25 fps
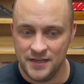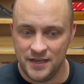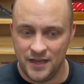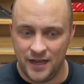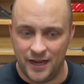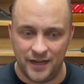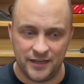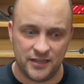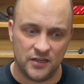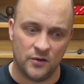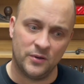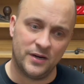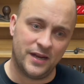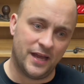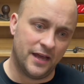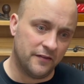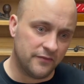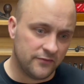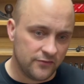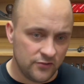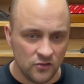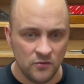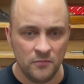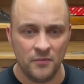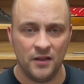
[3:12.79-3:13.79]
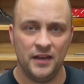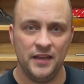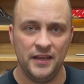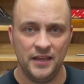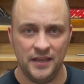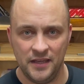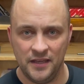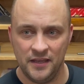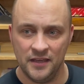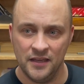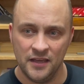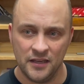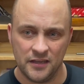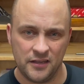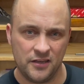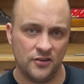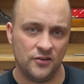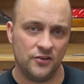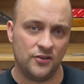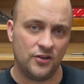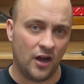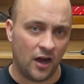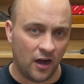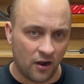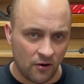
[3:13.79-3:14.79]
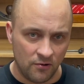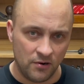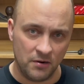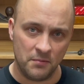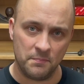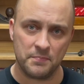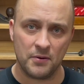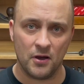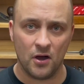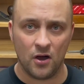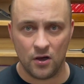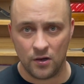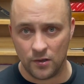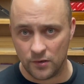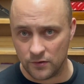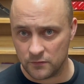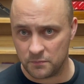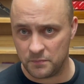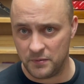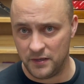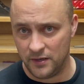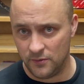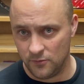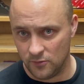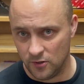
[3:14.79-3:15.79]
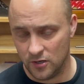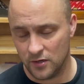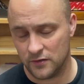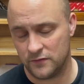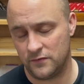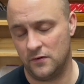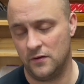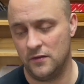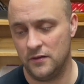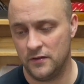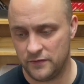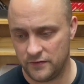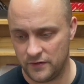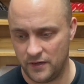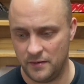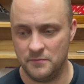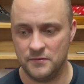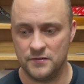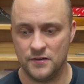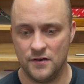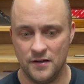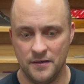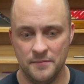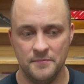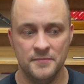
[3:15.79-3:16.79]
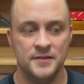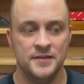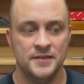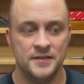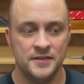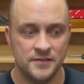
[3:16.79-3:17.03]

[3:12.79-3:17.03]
I don't want to have too many concurrent parts being worked on at the same time.